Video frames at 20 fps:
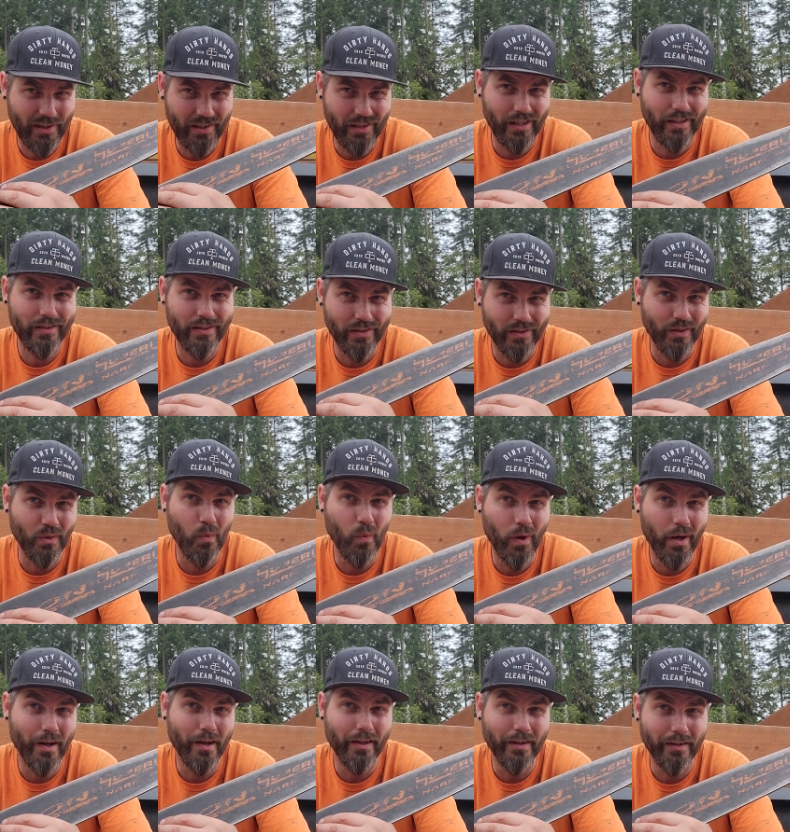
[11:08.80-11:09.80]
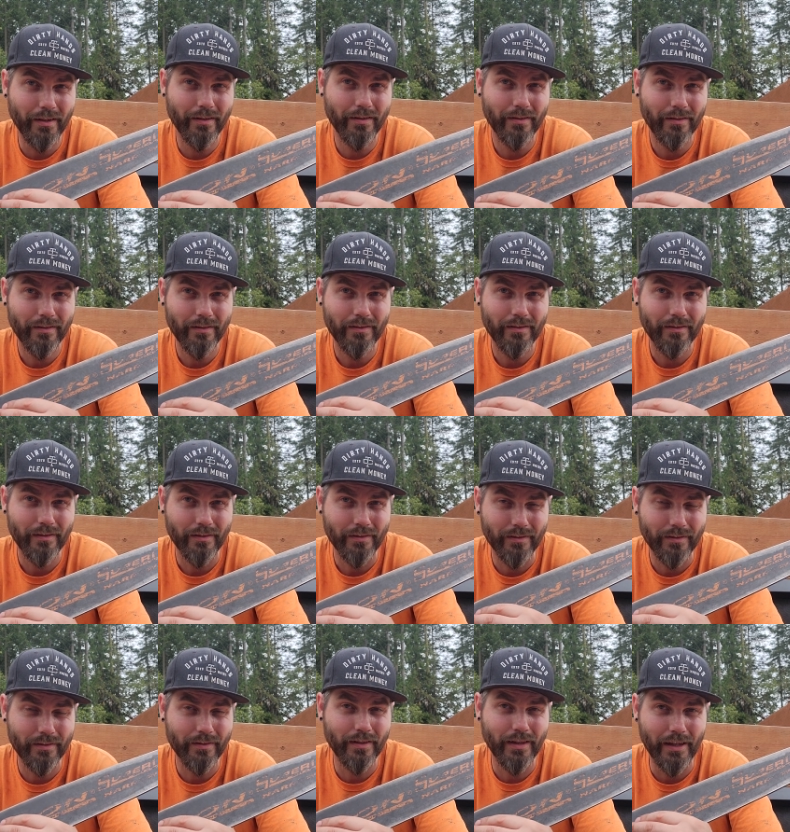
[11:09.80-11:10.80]
this is the one. This
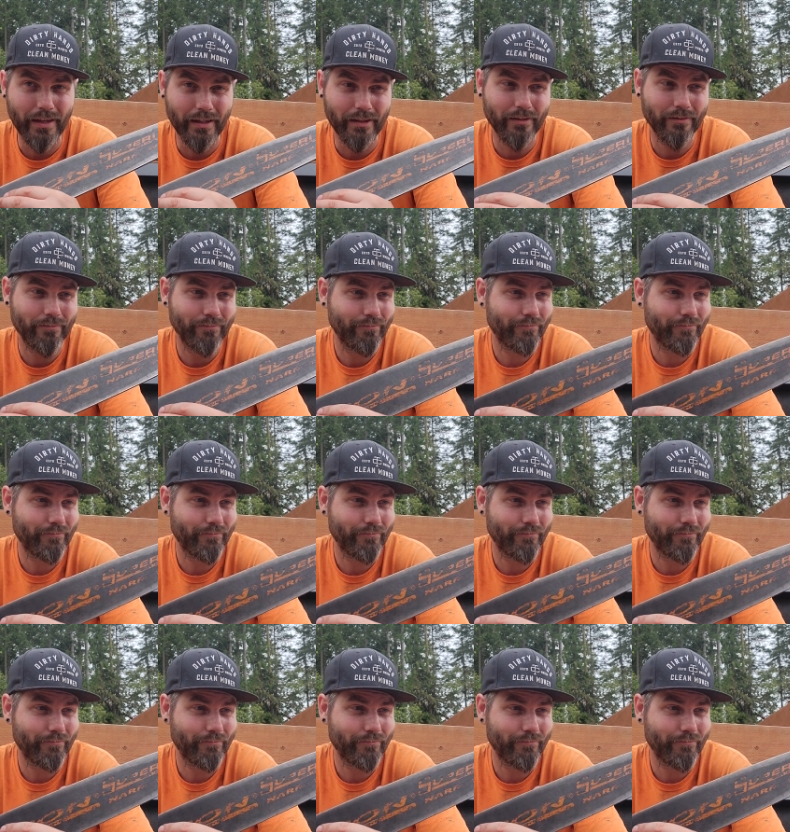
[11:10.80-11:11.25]
is like